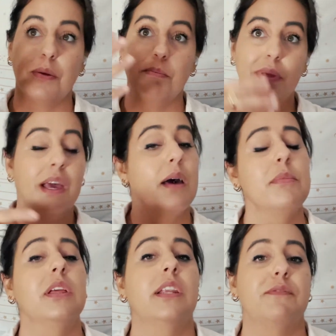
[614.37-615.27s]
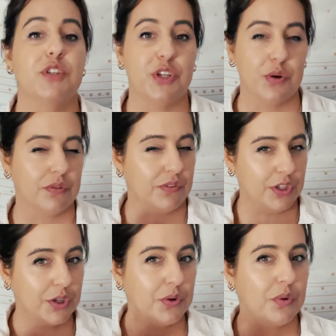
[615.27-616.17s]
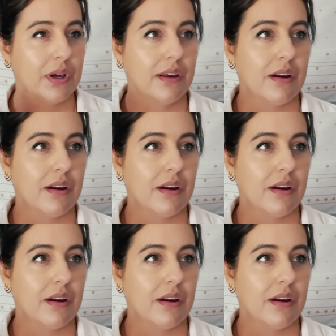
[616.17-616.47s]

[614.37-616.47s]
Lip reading: be humble enough to know if you